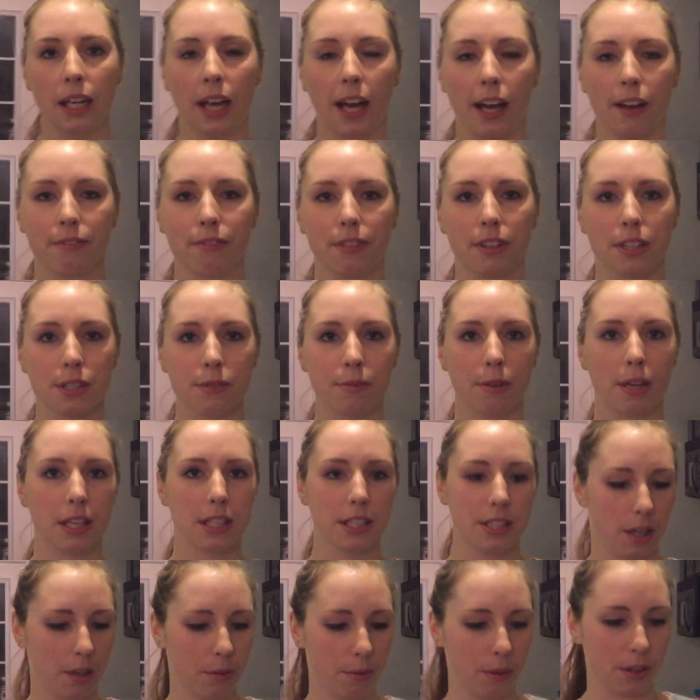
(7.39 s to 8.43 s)
I first want to
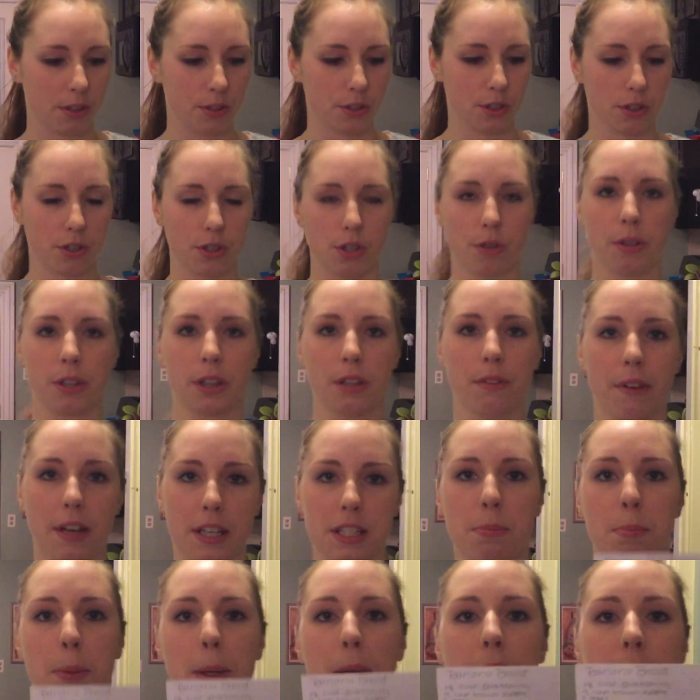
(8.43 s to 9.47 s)
start with just showing the
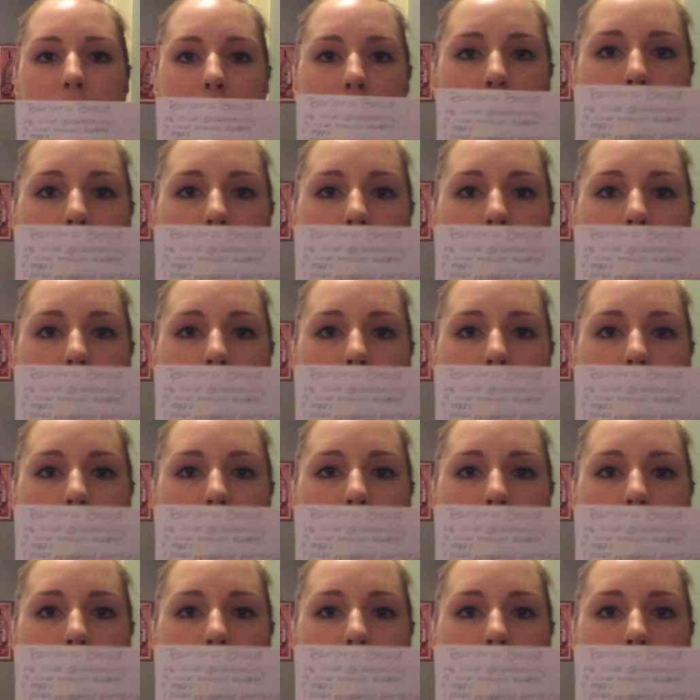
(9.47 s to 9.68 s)
recipe.